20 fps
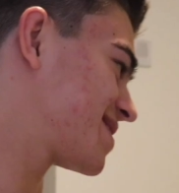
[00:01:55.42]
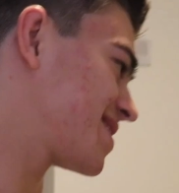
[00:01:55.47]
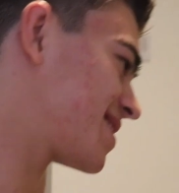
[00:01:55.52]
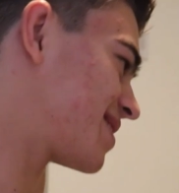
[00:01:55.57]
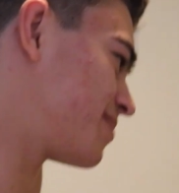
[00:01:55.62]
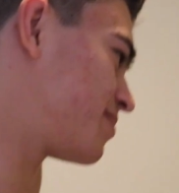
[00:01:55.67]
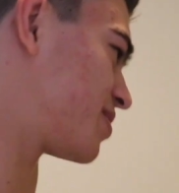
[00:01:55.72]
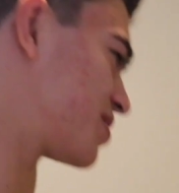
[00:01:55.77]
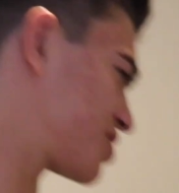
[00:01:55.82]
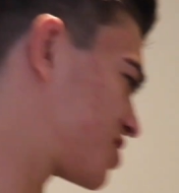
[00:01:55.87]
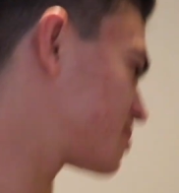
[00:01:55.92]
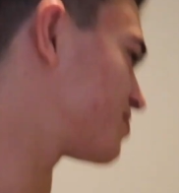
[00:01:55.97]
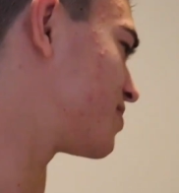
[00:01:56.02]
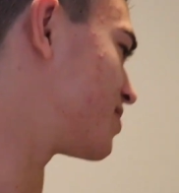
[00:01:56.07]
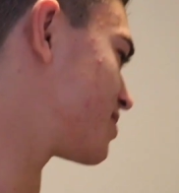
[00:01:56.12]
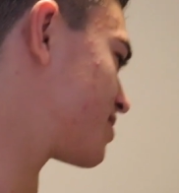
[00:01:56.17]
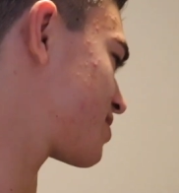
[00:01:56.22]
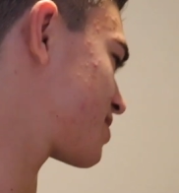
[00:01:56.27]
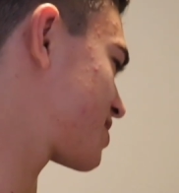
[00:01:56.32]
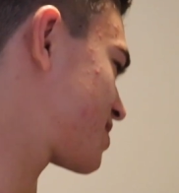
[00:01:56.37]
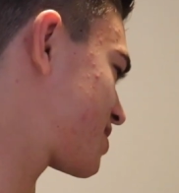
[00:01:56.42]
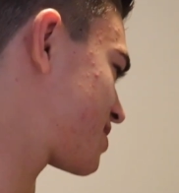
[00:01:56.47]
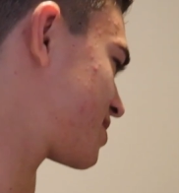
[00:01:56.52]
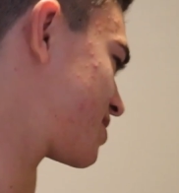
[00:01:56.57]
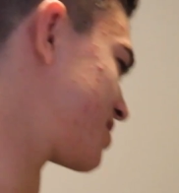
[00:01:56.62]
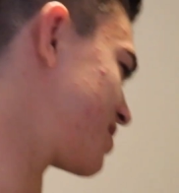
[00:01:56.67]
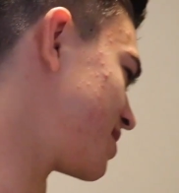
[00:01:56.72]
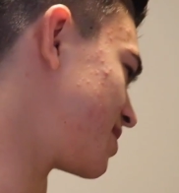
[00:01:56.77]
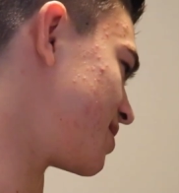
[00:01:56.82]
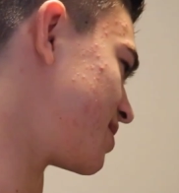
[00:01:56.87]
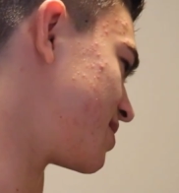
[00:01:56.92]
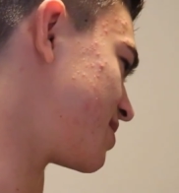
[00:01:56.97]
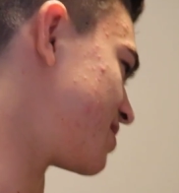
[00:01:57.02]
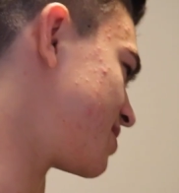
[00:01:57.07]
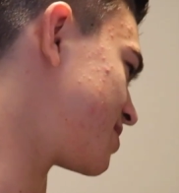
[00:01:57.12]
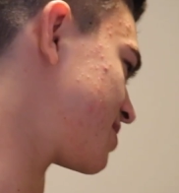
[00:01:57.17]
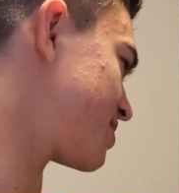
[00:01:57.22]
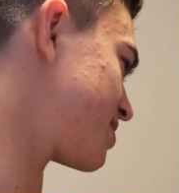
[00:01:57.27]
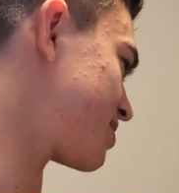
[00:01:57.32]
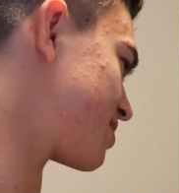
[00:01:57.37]
it's got a bunch of books
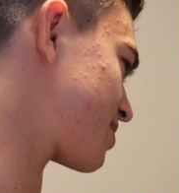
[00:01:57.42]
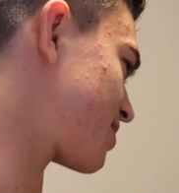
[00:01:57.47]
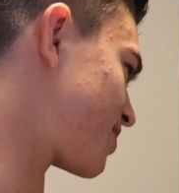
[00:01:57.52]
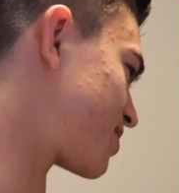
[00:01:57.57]
and of